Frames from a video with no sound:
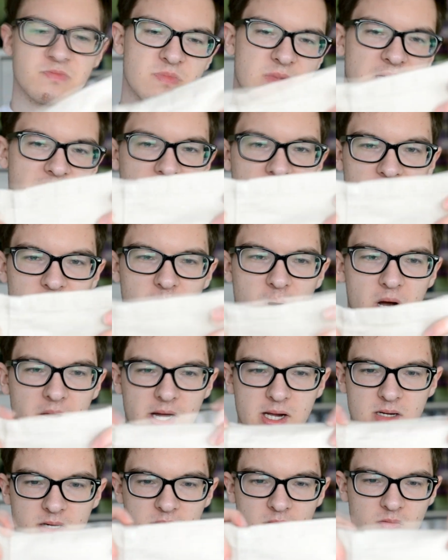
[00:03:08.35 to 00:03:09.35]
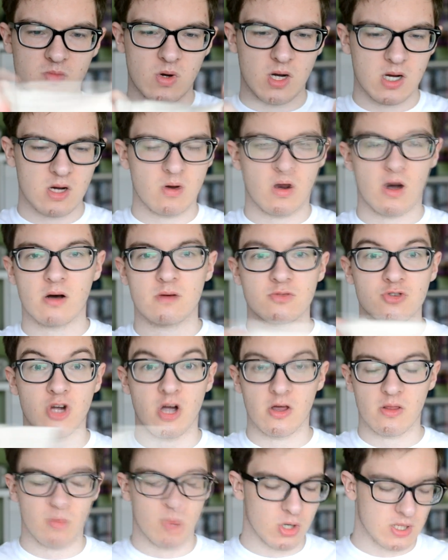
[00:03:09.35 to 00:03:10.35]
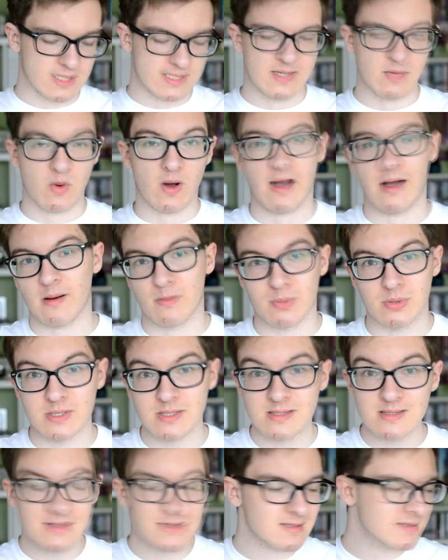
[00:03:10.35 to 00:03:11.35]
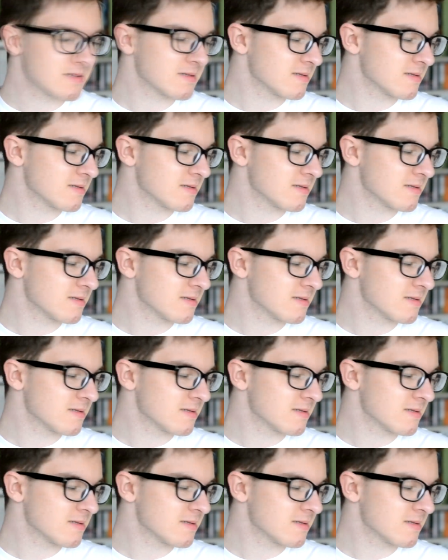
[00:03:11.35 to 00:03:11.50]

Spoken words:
they are quite, well, I'll try them on and see what happens.